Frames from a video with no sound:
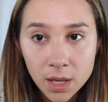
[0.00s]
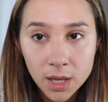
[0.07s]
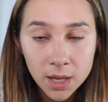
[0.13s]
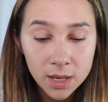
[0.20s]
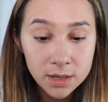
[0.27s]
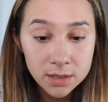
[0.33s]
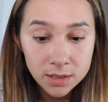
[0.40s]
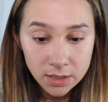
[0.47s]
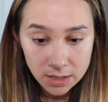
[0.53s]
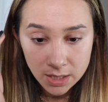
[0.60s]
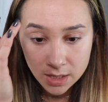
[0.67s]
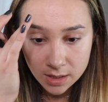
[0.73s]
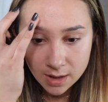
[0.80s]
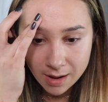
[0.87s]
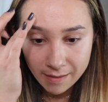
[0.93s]
And
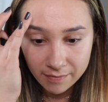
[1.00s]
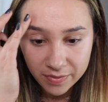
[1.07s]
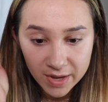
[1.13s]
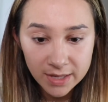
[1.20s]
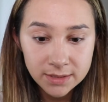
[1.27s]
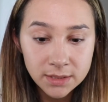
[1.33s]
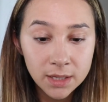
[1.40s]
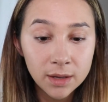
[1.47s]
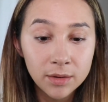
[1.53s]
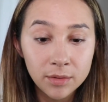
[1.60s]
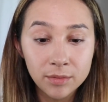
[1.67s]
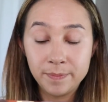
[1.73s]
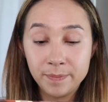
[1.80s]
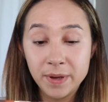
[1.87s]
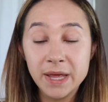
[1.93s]
yeah, that's like
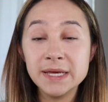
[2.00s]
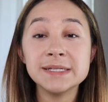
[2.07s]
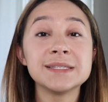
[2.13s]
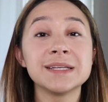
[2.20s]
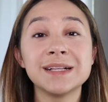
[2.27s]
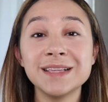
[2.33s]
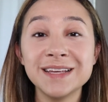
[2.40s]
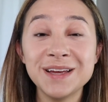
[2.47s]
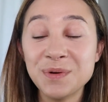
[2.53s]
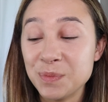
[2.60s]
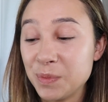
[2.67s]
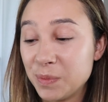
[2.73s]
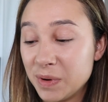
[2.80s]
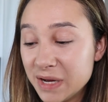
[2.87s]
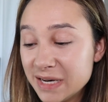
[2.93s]
basically
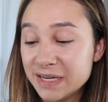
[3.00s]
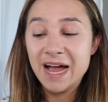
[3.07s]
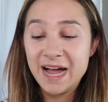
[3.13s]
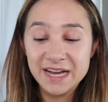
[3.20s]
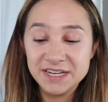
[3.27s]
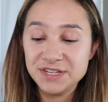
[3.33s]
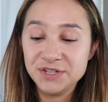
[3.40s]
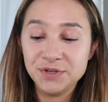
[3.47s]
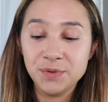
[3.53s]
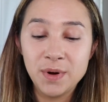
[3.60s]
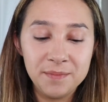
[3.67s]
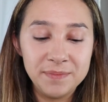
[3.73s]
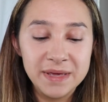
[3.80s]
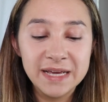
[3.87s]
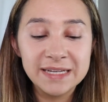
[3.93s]
what I do,
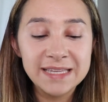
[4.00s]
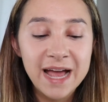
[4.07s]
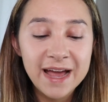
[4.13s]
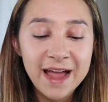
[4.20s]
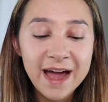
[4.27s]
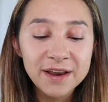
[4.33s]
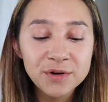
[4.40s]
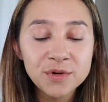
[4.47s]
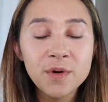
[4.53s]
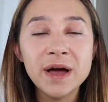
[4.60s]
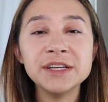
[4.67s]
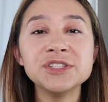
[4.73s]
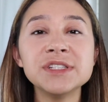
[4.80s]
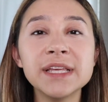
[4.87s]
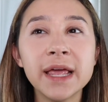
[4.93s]
because I don't know, I
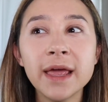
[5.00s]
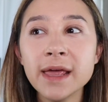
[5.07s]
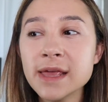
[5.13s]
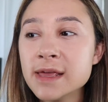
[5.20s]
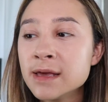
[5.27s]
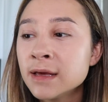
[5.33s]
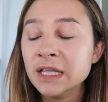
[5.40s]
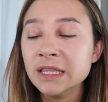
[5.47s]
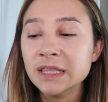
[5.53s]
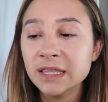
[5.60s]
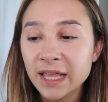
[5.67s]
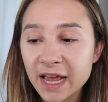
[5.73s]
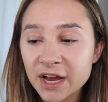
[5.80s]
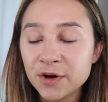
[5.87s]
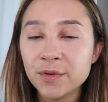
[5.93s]
just hate
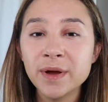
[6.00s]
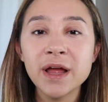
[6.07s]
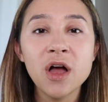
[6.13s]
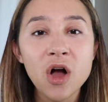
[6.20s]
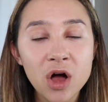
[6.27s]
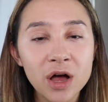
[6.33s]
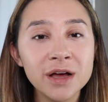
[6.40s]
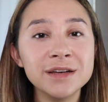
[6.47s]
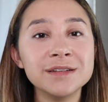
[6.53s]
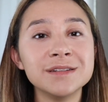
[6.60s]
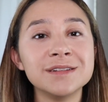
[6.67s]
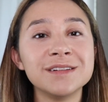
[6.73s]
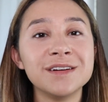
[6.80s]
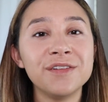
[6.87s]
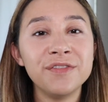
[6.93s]
layering
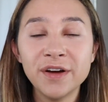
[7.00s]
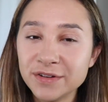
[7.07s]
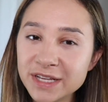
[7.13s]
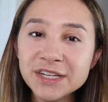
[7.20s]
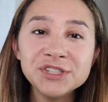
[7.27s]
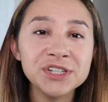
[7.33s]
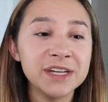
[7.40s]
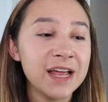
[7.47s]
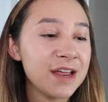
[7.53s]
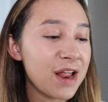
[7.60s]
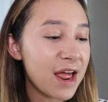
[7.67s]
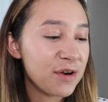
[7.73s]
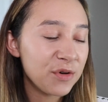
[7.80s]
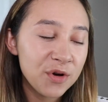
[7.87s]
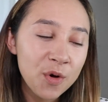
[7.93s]
on foundation.
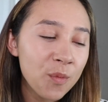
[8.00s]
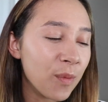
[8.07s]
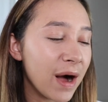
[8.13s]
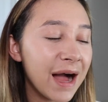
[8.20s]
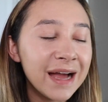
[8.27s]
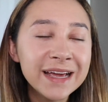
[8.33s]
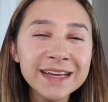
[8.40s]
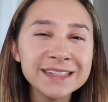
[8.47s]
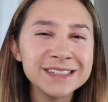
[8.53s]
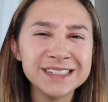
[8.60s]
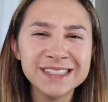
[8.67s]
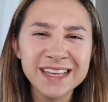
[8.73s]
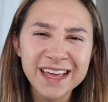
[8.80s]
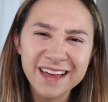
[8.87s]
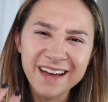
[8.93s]
I don't know why, it's
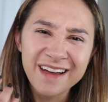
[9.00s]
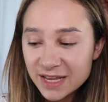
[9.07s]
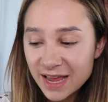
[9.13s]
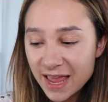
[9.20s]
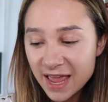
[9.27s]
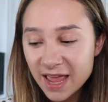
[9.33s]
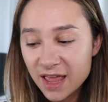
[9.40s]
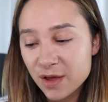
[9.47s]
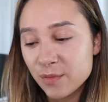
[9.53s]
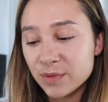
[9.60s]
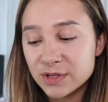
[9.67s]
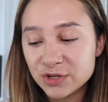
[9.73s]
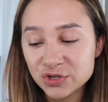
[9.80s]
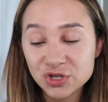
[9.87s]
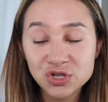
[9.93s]
just like, I hate
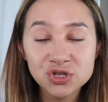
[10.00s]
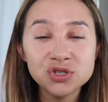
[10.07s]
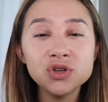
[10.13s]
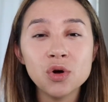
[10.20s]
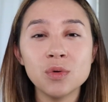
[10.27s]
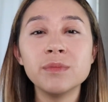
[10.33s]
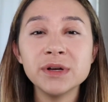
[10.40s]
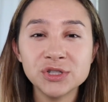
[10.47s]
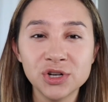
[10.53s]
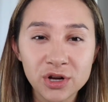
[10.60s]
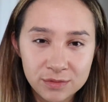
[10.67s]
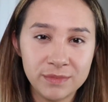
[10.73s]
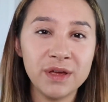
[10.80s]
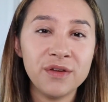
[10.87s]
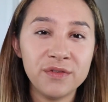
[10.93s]
when there's just so much
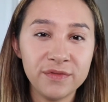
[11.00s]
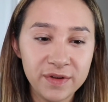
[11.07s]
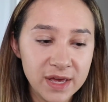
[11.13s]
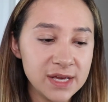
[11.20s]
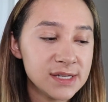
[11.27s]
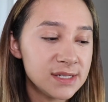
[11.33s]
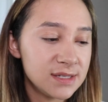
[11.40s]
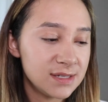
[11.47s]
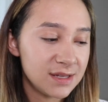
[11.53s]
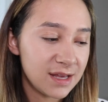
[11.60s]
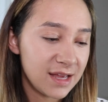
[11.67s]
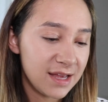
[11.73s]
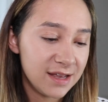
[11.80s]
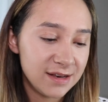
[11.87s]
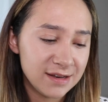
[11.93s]
on my face.
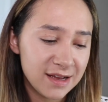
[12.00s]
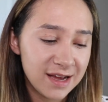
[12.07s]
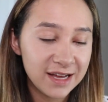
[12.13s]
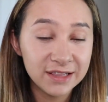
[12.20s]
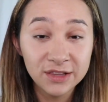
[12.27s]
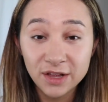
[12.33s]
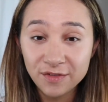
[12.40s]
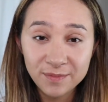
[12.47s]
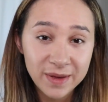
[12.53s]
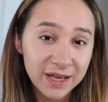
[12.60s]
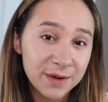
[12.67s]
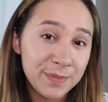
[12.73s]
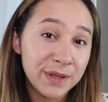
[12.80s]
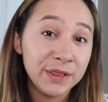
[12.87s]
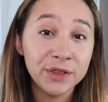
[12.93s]
And I love
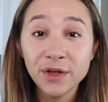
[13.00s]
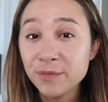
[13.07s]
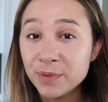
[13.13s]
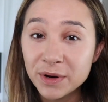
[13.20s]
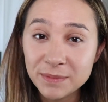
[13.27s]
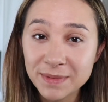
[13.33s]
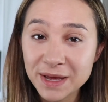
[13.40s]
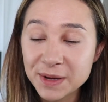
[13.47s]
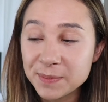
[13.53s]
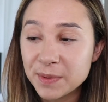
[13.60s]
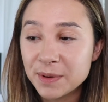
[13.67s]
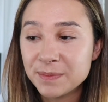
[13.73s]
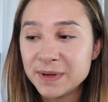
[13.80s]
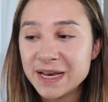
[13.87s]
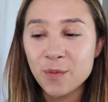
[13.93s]
makeup, I love putting makeup
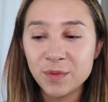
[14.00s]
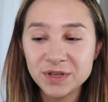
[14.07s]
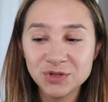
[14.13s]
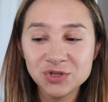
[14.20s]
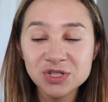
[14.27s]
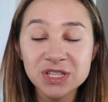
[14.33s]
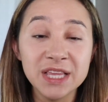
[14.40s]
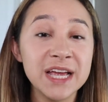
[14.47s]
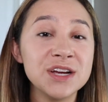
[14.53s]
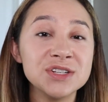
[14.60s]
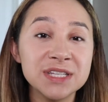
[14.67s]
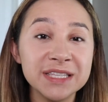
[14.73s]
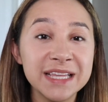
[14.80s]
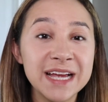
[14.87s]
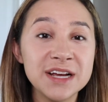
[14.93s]
on, but when there's just layers
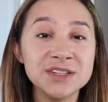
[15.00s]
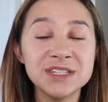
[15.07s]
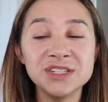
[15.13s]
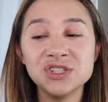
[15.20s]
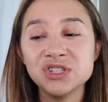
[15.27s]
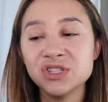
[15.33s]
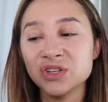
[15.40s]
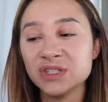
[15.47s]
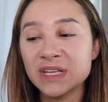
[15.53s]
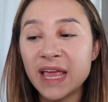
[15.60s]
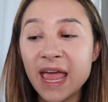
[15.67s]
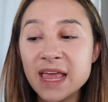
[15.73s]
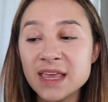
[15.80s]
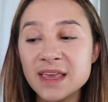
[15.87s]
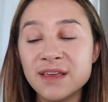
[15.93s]
and layers and it just looks
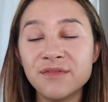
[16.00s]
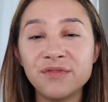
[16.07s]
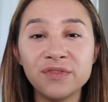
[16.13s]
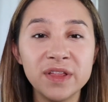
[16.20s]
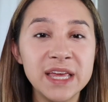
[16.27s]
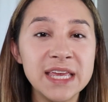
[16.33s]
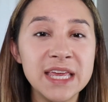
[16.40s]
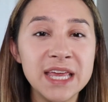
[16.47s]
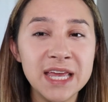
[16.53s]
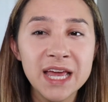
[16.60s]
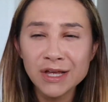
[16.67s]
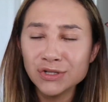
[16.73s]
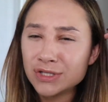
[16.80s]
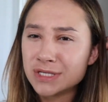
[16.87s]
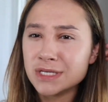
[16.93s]
cakey and flaky,
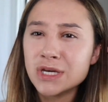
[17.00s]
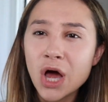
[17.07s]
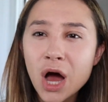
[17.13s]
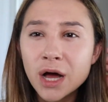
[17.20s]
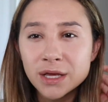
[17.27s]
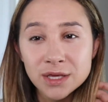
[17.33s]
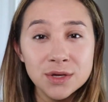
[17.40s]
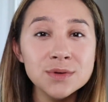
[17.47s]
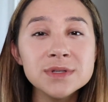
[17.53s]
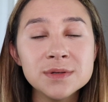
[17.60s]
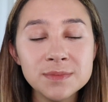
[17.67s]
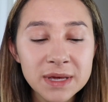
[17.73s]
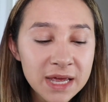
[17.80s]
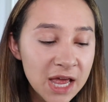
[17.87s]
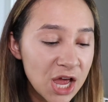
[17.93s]
it's just not cute to
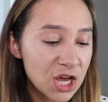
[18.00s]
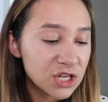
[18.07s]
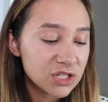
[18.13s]
me.